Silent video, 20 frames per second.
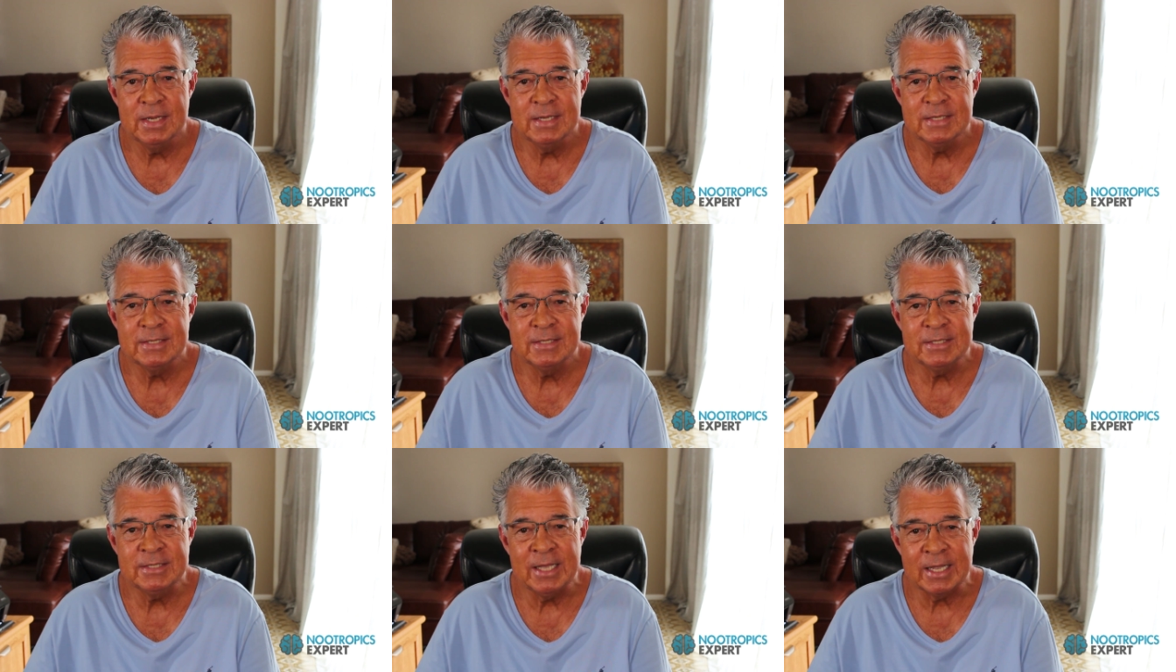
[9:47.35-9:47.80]

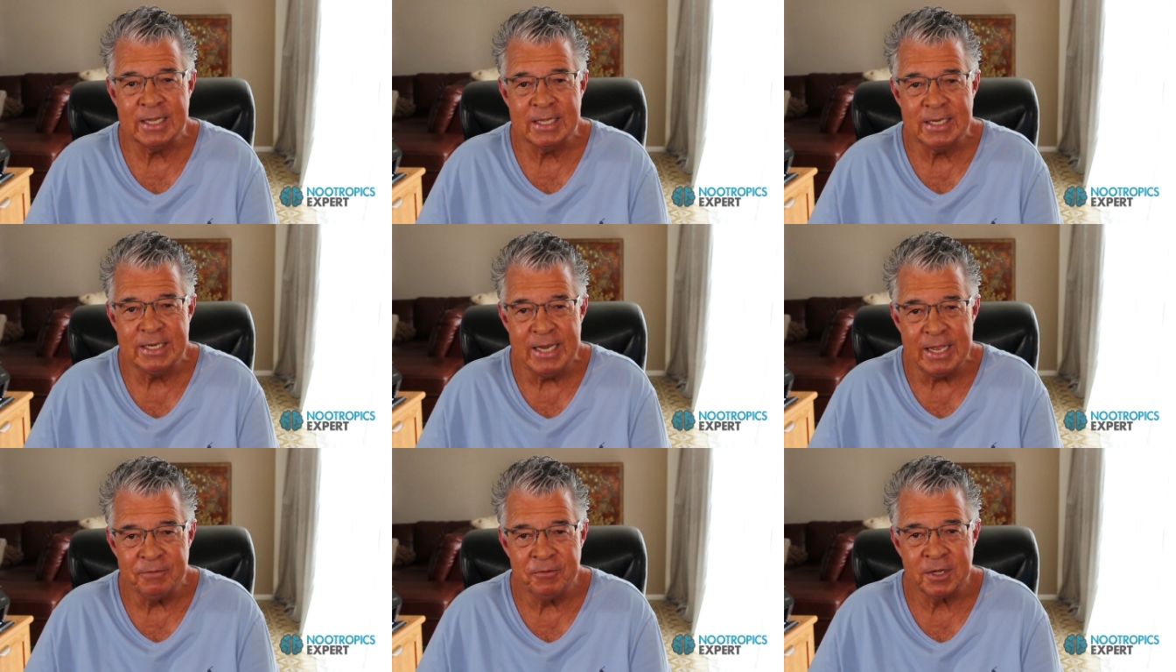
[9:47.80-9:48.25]

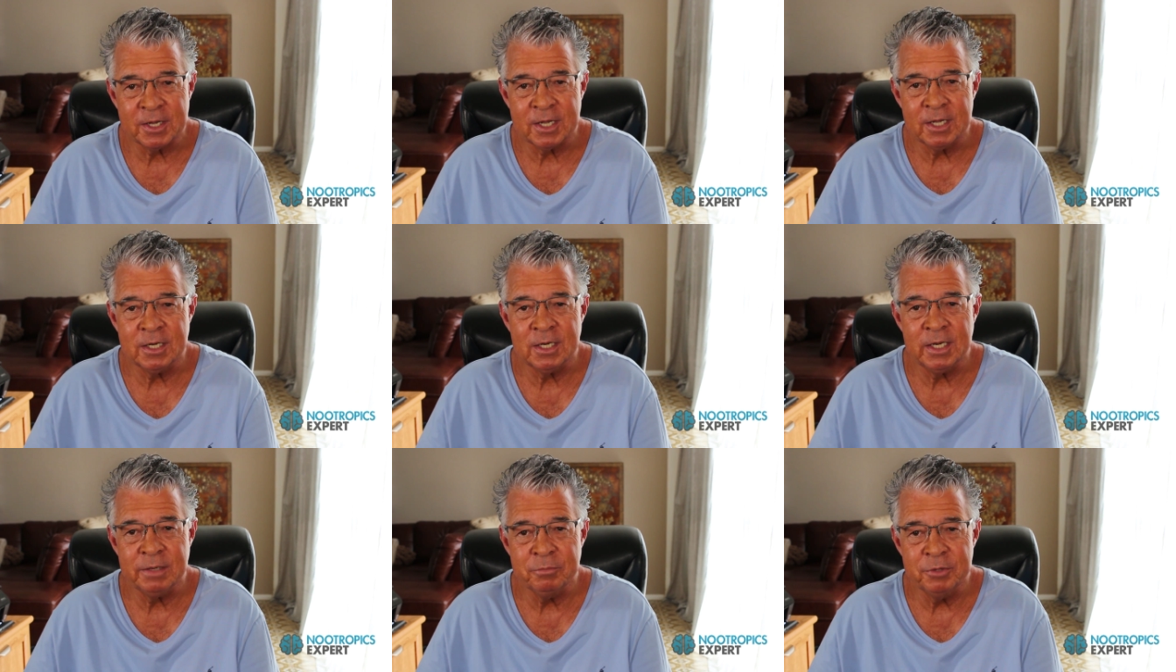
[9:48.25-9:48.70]

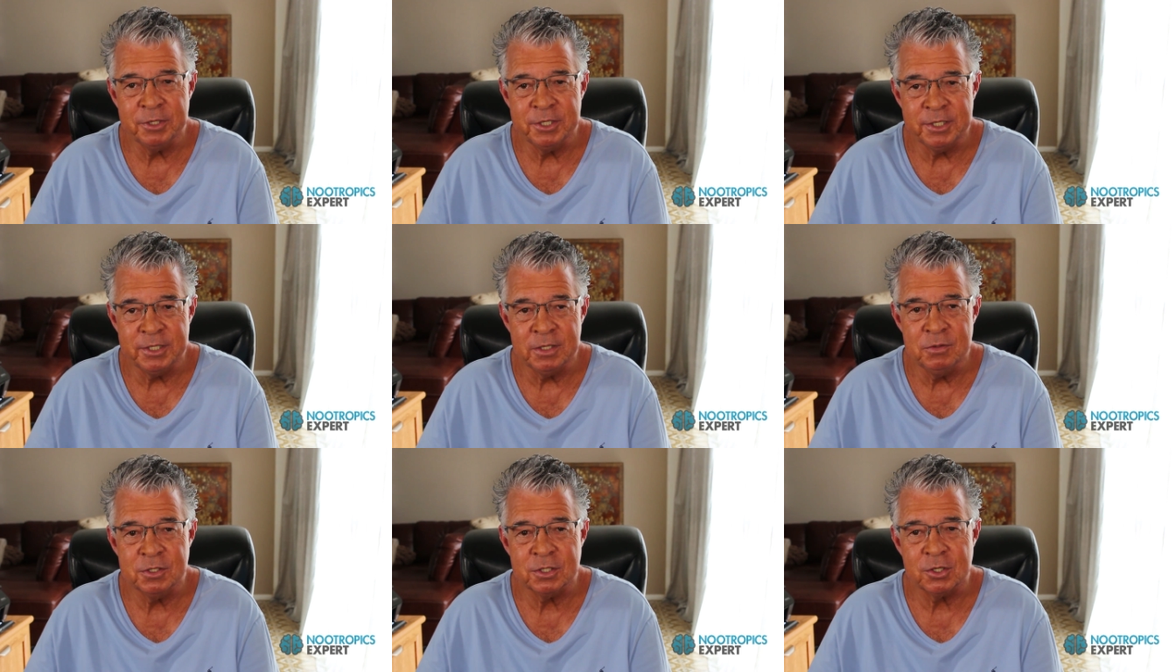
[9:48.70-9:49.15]
significantly
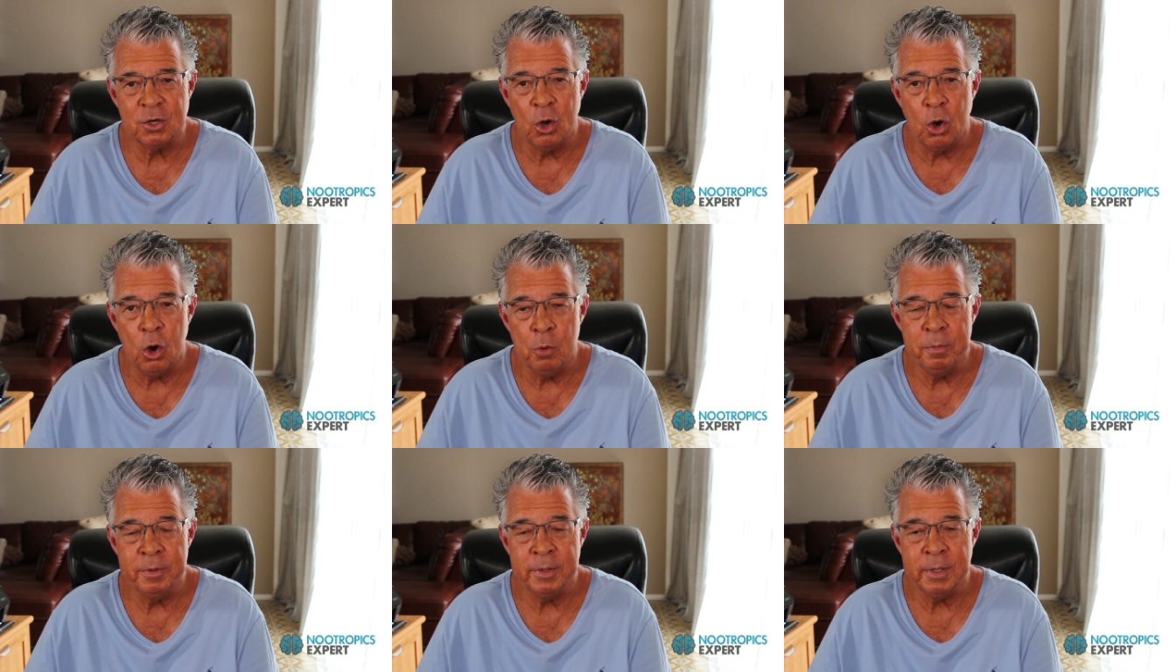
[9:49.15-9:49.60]
reduced
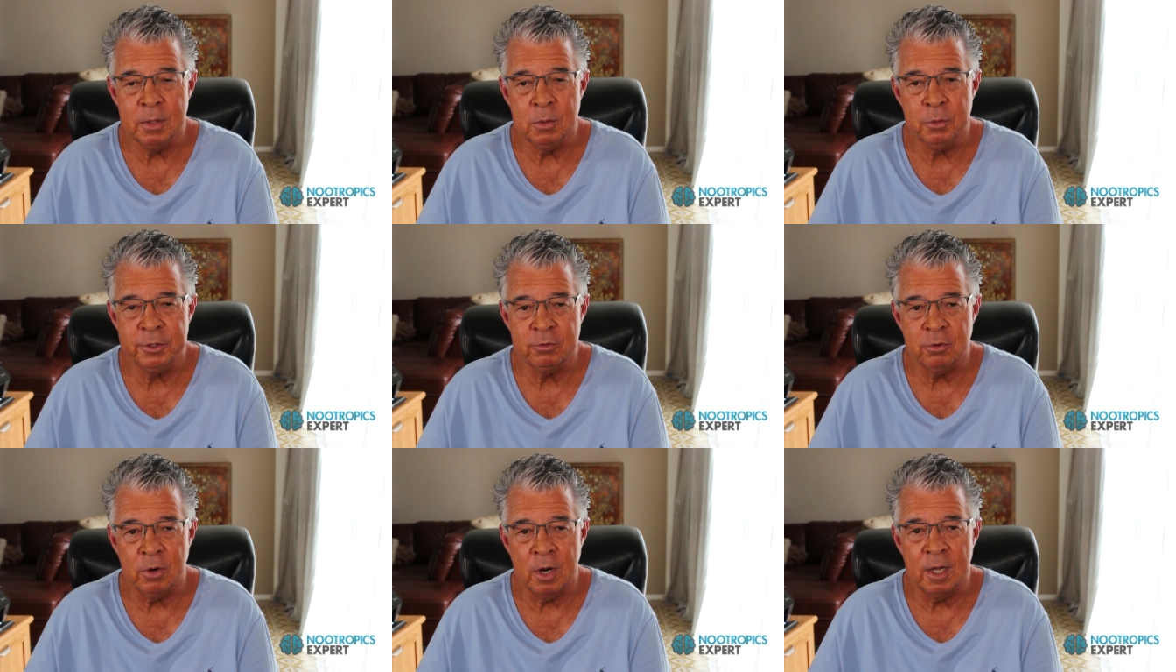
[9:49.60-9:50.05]
opiate
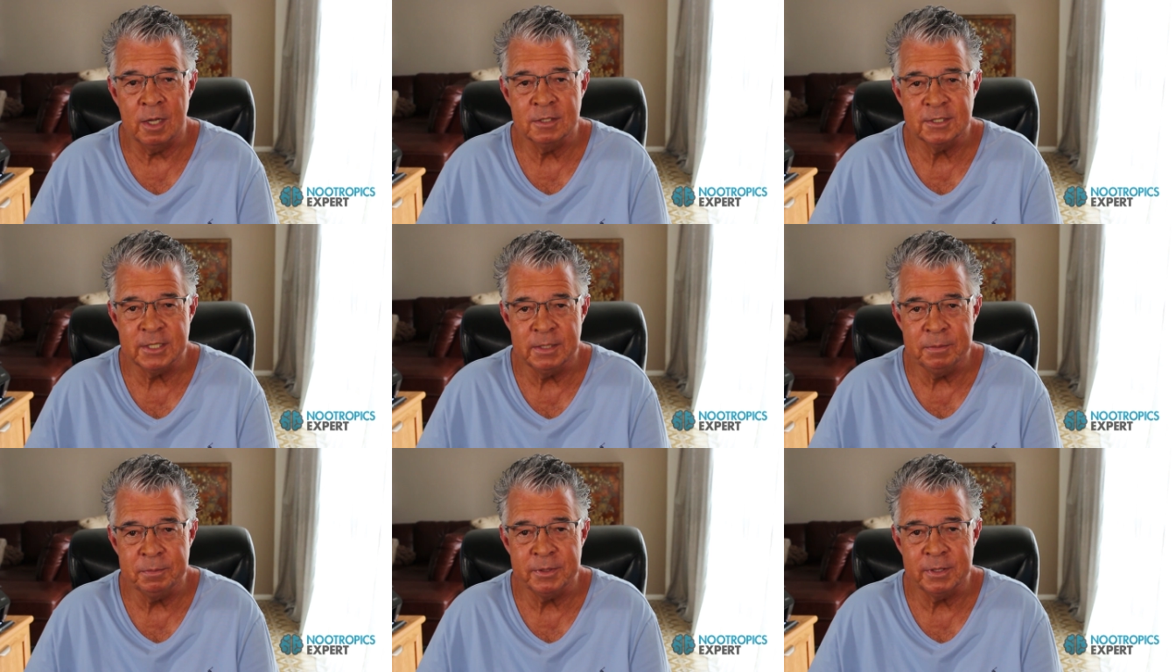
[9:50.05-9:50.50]
withdrawal
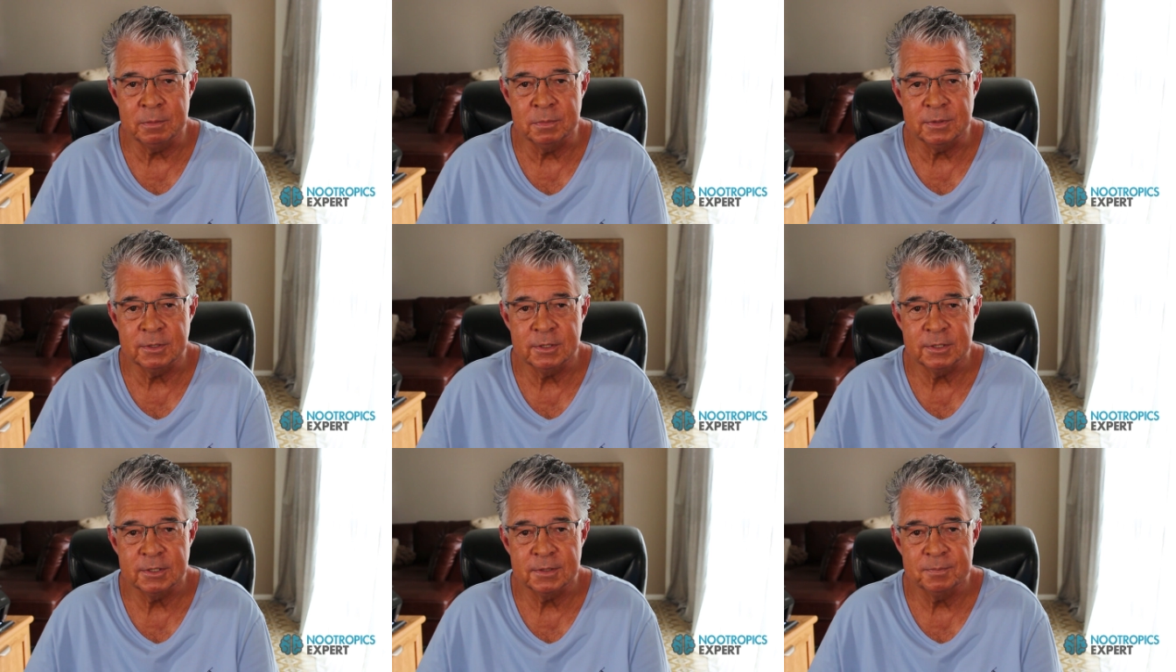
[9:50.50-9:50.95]

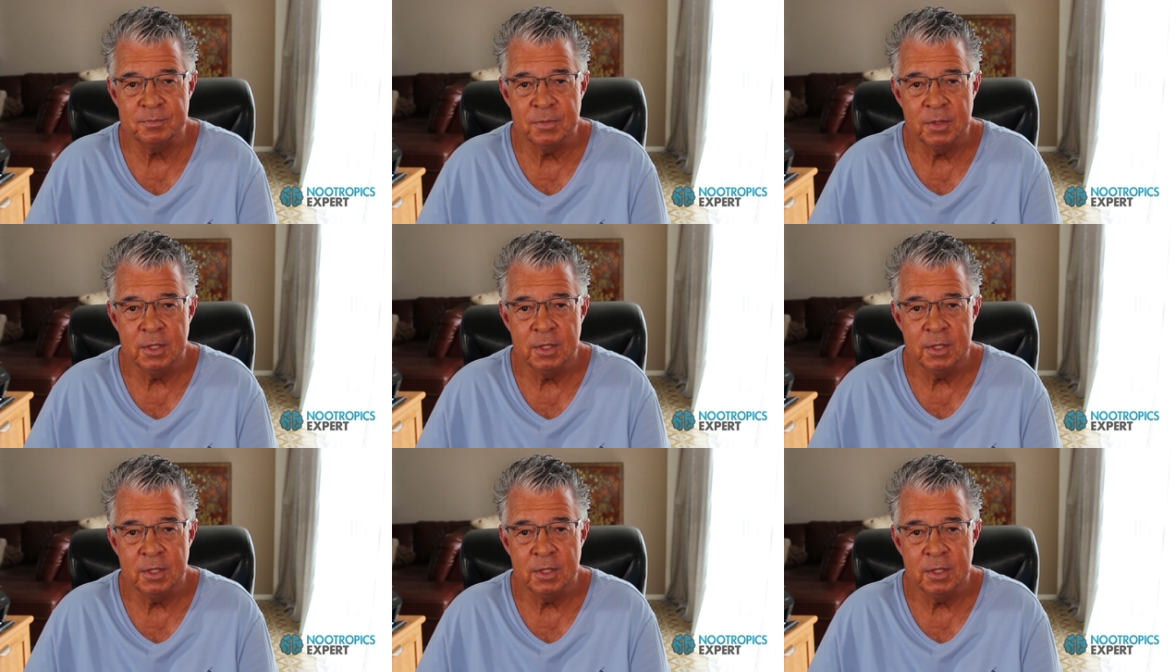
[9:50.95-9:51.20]
symptoms.